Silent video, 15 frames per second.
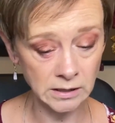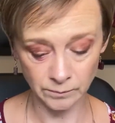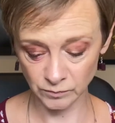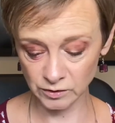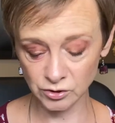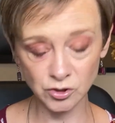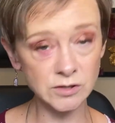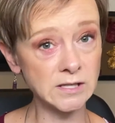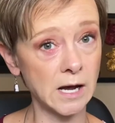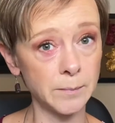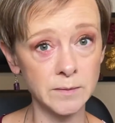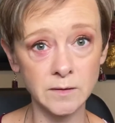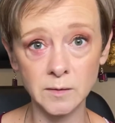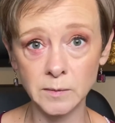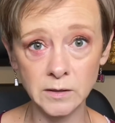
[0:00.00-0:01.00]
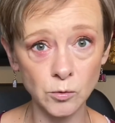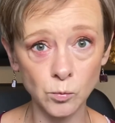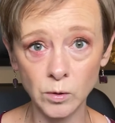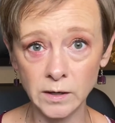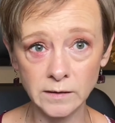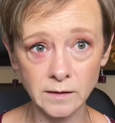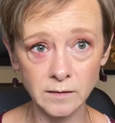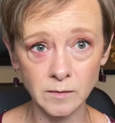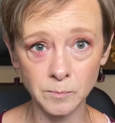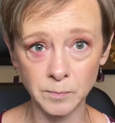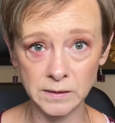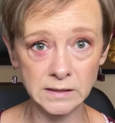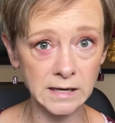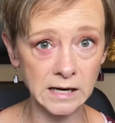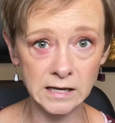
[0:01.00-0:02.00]
This just happens to be the one that's
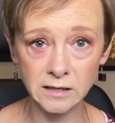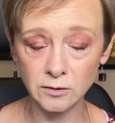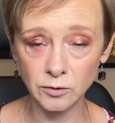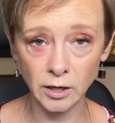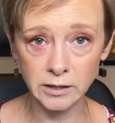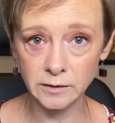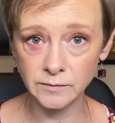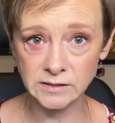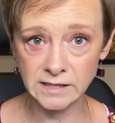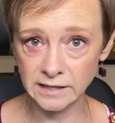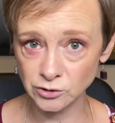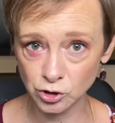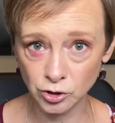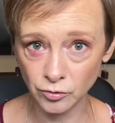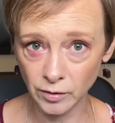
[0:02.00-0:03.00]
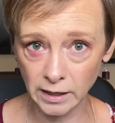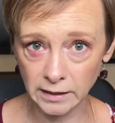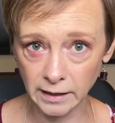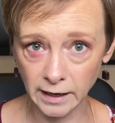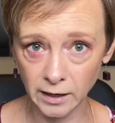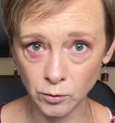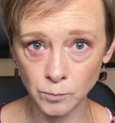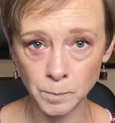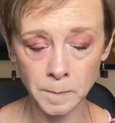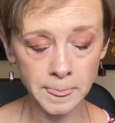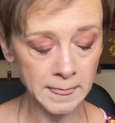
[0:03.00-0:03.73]
been getting a lot of attention right now.